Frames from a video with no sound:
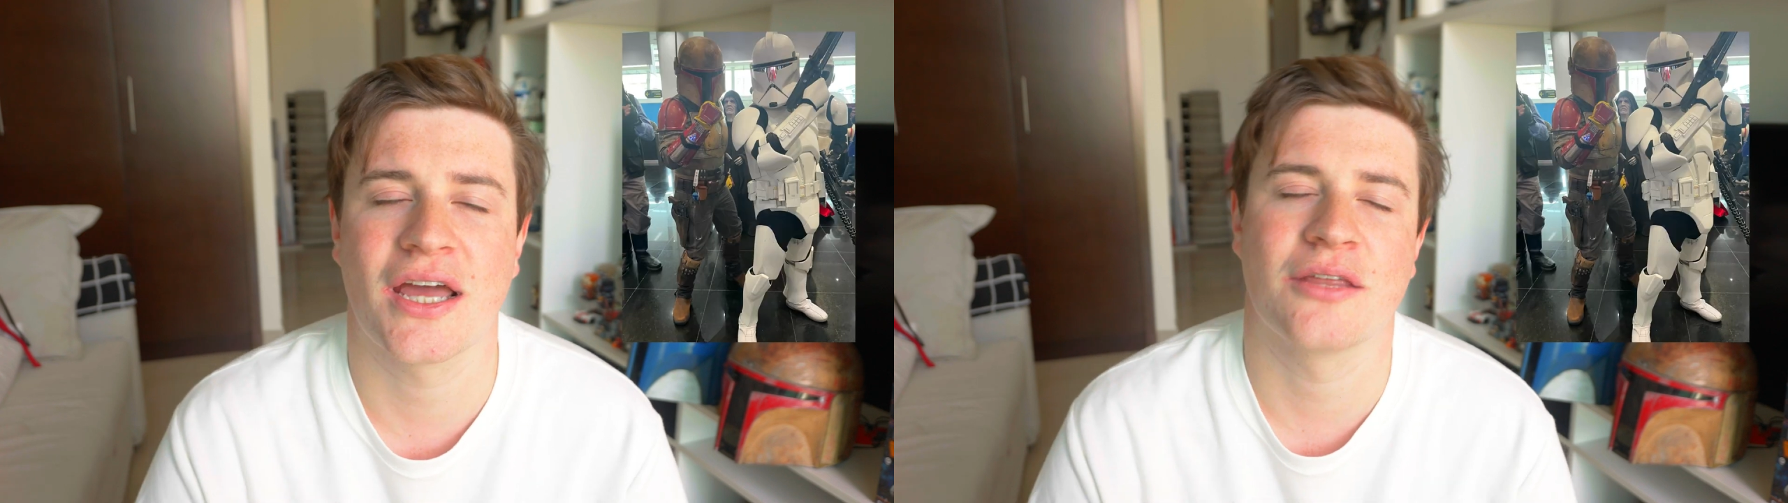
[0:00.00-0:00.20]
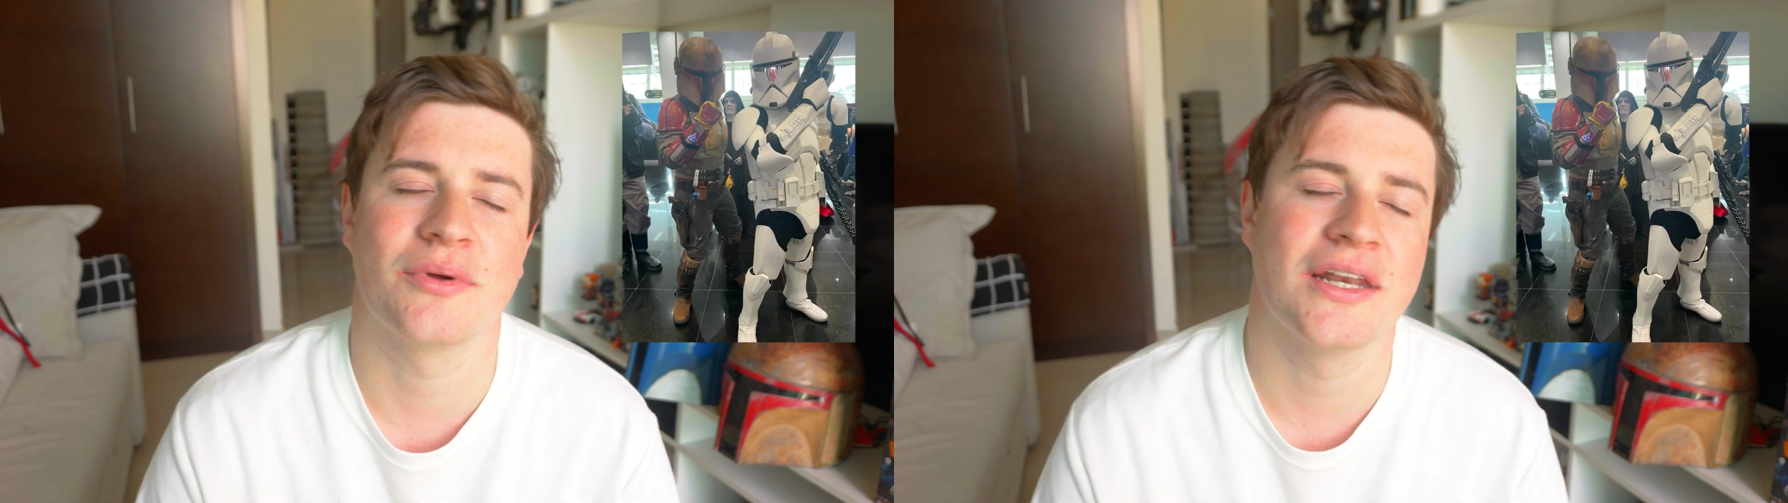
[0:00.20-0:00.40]

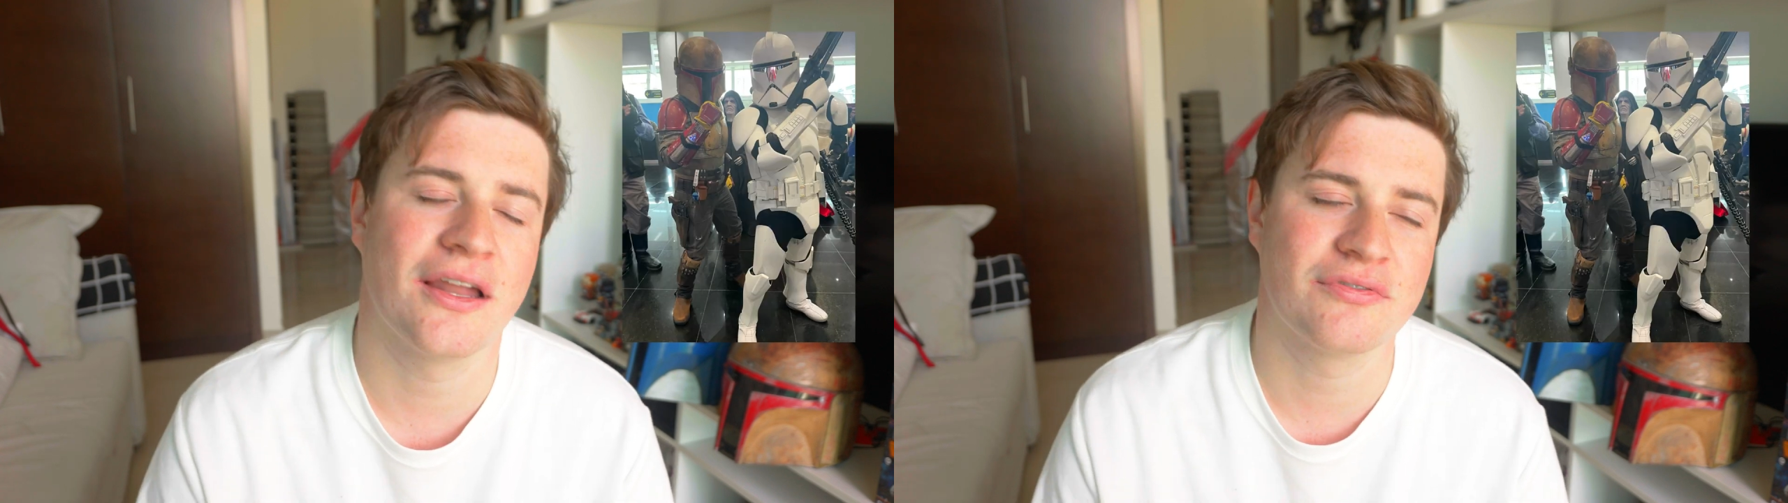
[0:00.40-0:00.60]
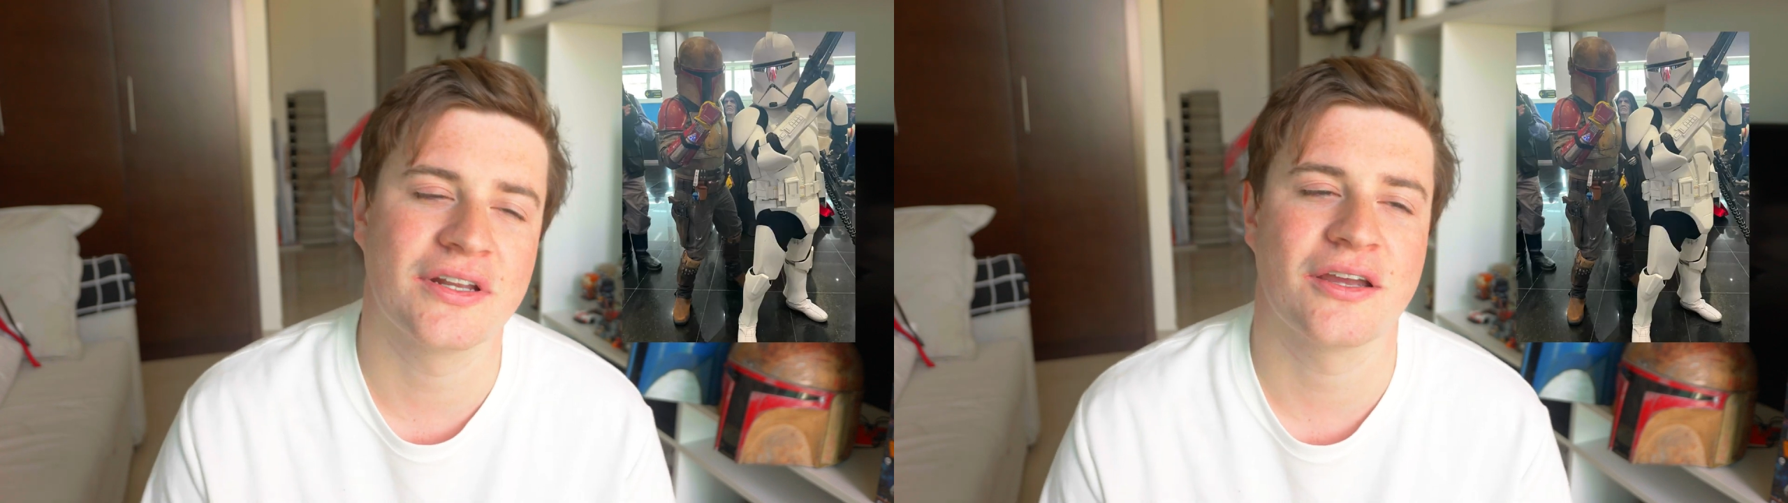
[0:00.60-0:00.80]
and they were
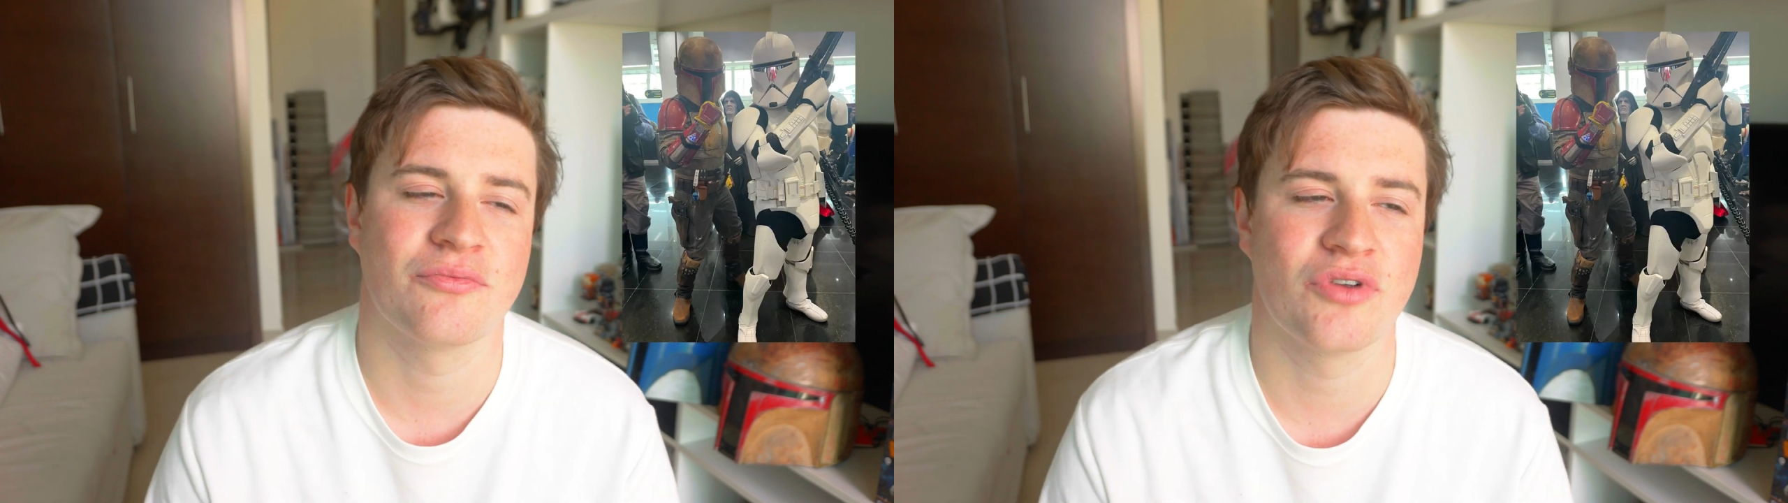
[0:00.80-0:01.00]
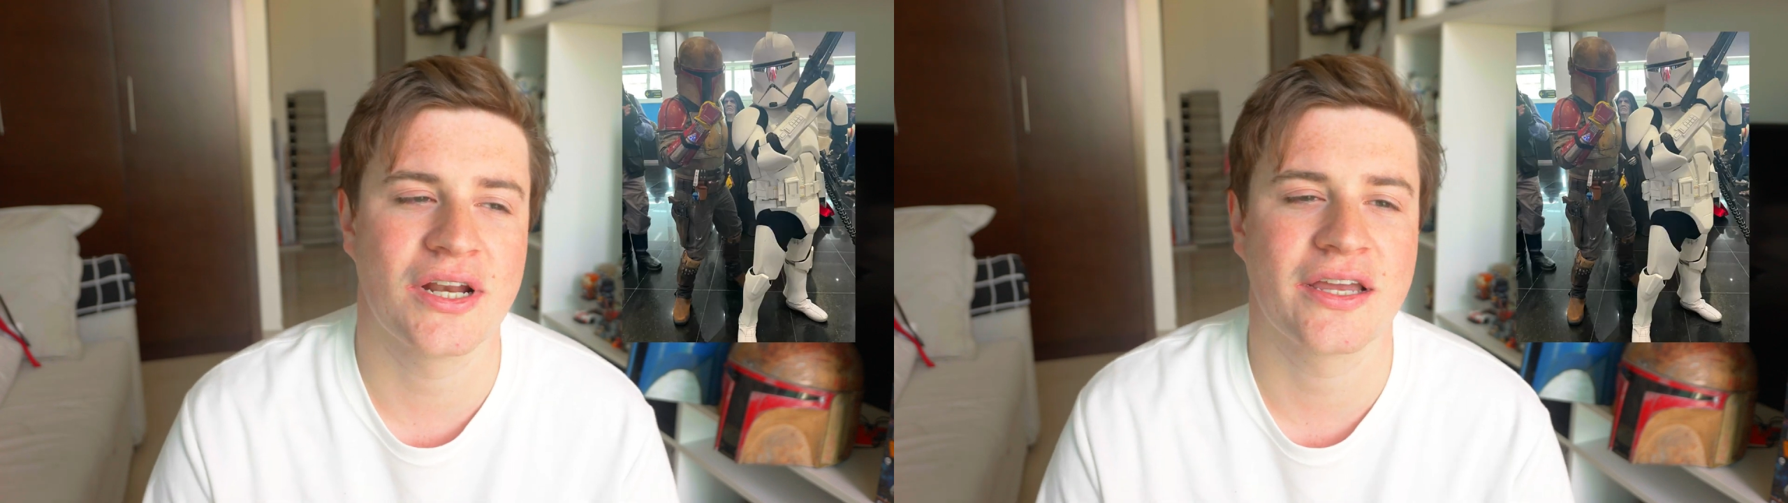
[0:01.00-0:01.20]
lovely and really